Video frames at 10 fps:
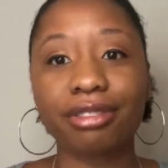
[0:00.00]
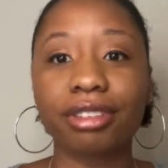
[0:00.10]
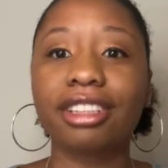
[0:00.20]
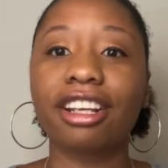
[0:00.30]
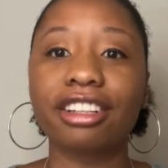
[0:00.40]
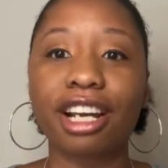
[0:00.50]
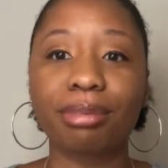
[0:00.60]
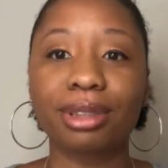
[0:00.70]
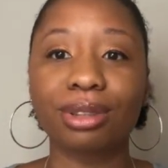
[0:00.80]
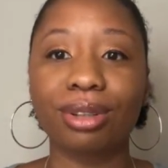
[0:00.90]
for another
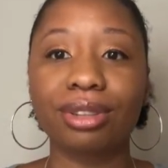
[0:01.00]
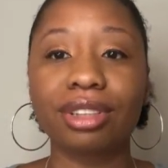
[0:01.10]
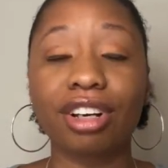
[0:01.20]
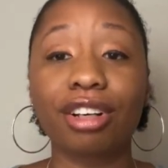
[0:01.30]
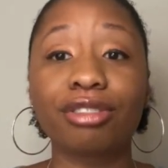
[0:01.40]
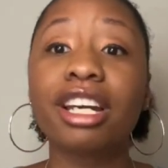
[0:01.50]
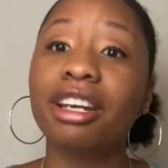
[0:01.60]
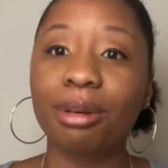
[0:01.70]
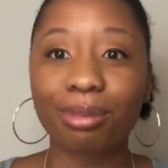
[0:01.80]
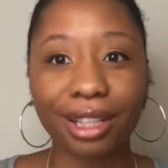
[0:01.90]
episode of
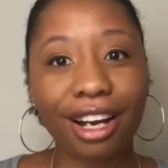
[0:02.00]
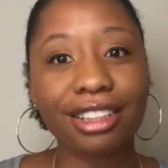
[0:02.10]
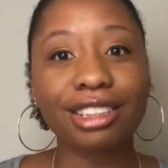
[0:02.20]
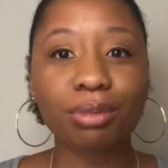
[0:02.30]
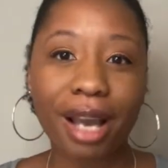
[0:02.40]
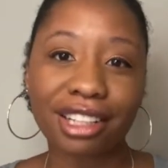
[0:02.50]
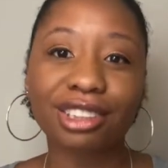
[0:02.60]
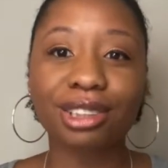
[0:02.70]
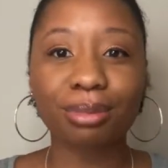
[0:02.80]
Brianna's Bachelor